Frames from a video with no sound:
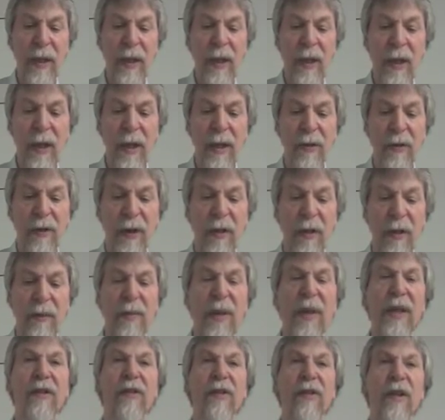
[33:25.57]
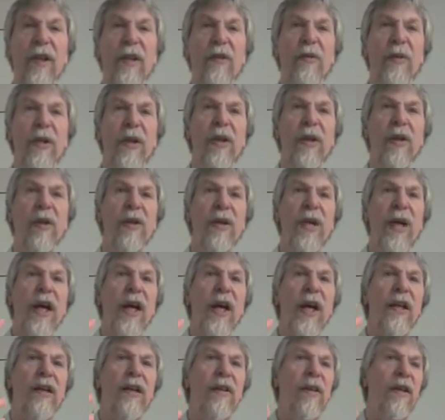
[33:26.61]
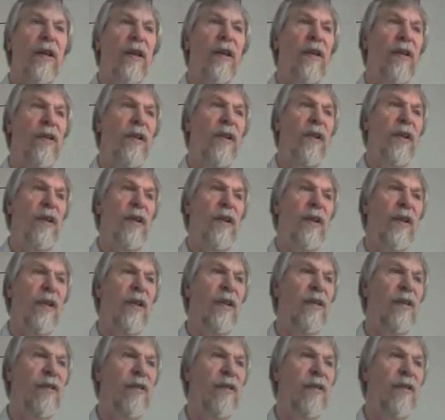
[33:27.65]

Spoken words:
That means if we look at the